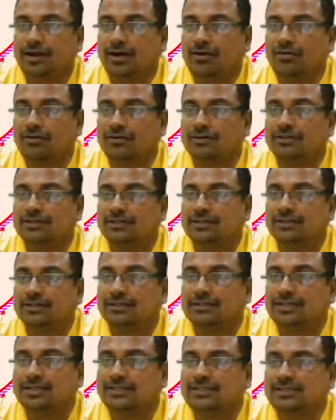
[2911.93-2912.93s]
Now
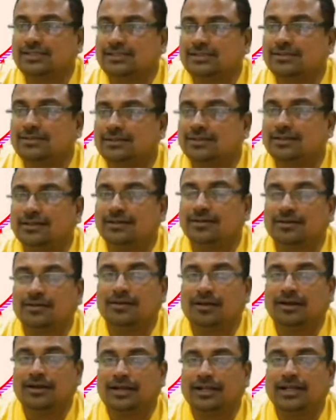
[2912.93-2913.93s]
this
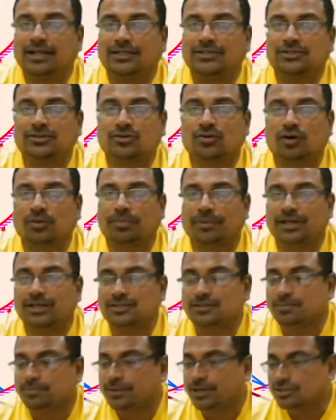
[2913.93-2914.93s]
telescope
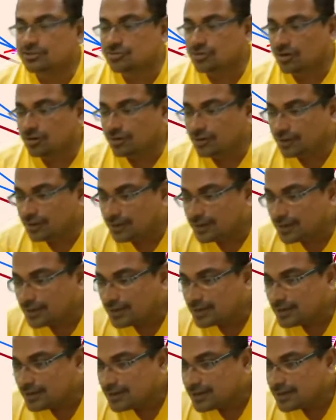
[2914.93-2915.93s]
is based on
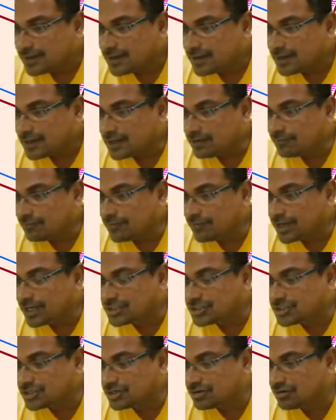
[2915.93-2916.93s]

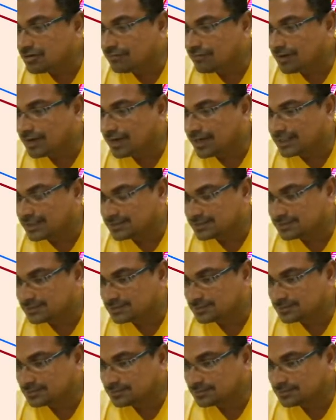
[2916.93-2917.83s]
reflection of light.